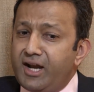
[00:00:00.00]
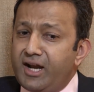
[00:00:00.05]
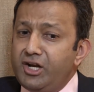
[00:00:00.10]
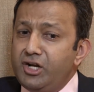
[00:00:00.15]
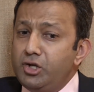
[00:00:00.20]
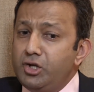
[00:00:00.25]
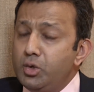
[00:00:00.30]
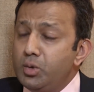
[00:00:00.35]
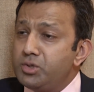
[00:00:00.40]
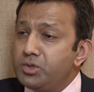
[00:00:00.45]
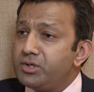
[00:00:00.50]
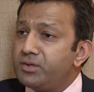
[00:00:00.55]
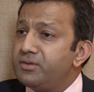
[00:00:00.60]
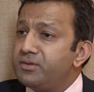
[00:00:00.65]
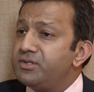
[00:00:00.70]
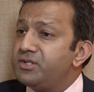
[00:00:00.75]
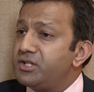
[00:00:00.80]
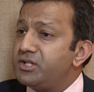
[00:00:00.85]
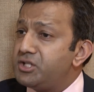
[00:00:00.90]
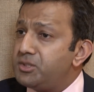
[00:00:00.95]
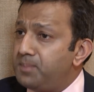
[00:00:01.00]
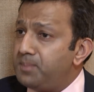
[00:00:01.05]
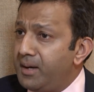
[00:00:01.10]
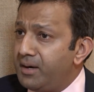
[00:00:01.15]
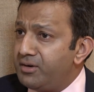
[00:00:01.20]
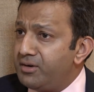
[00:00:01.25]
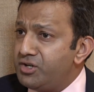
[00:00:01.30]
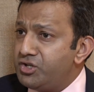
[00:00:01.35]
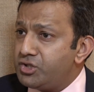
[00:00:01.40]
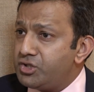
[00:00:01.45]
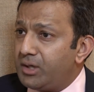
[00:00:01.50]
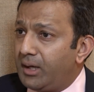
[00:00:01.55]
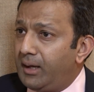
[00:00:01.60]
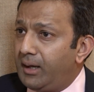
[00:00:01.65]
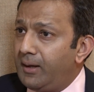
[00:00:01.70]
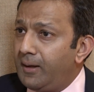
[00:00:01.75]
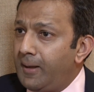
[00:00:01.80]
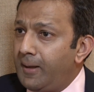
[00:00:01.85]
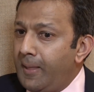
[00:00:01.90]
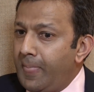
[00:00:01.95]
end user is
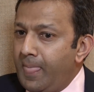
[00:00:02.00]
experiencing